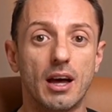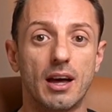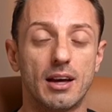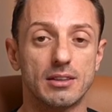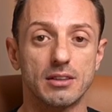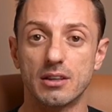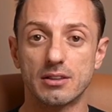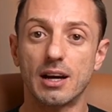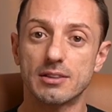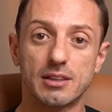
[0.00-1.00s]
and on
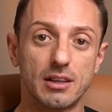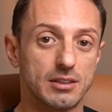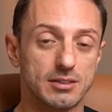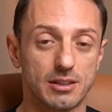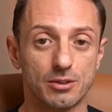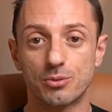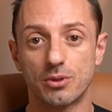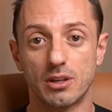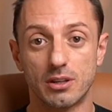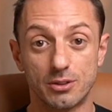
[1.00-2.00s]
that case,
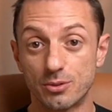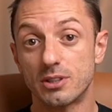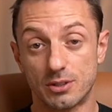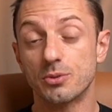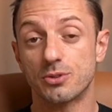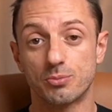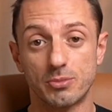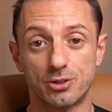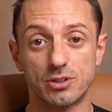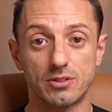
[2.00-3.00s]
Unity was
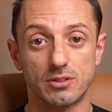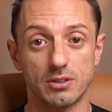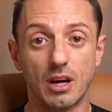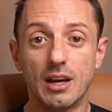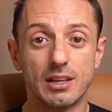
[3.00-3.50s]
much easier.